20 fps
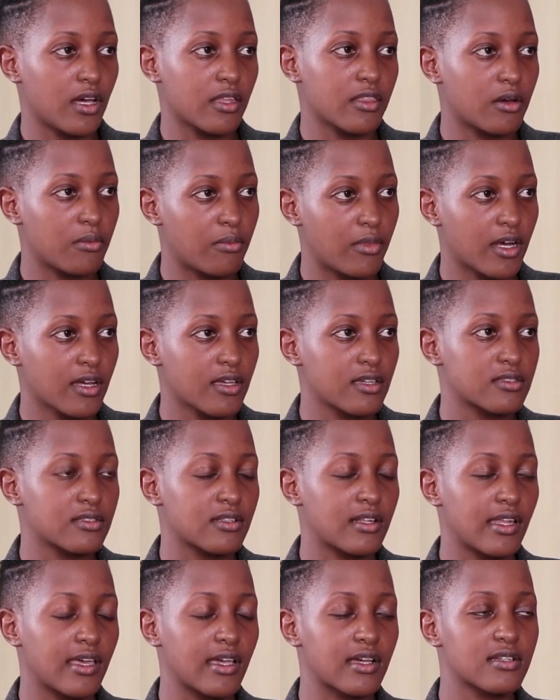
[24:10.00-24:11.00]
other
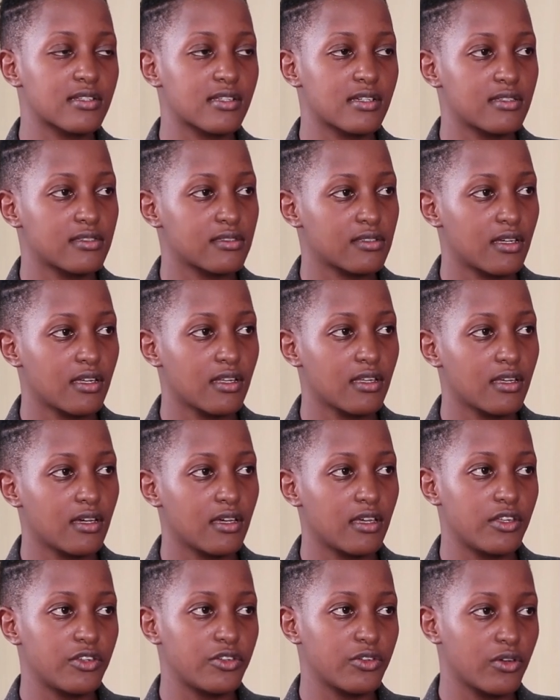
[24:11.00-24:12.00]
markets like
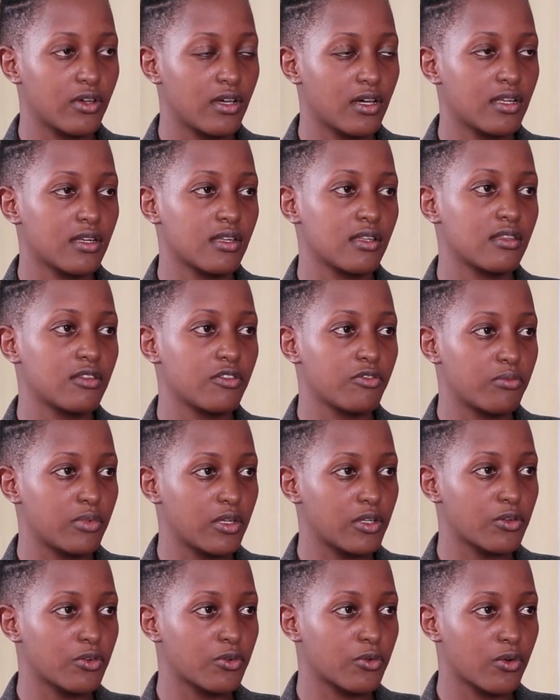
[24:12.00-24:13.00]
Tanzania and Uganda, they've
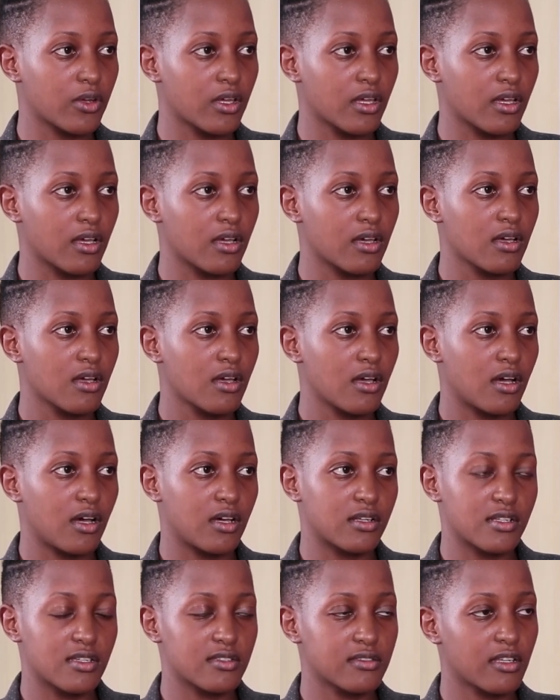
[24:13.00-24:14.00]
been growing.
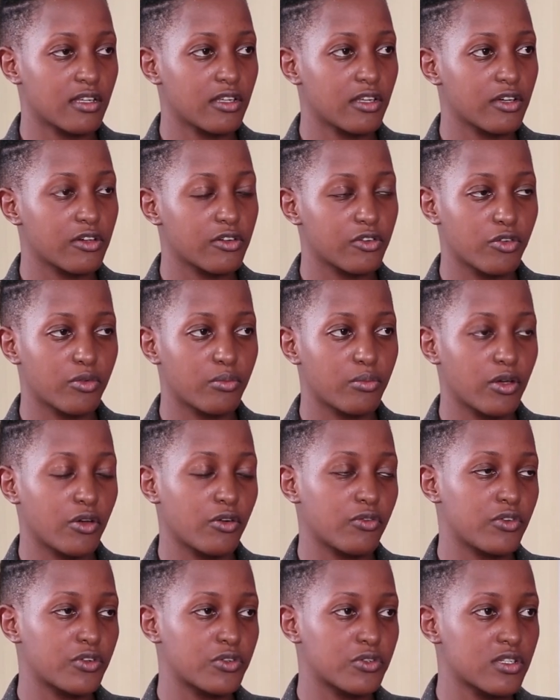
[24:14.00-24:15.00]
Uh, Tanzania grew by
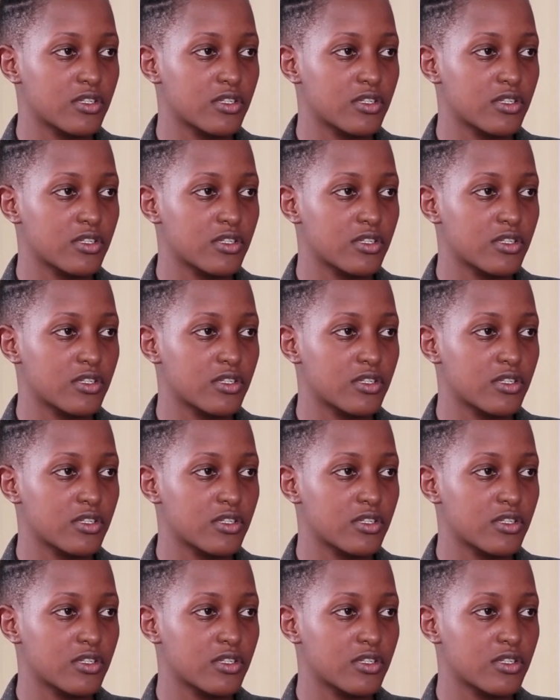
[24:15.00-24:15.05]
over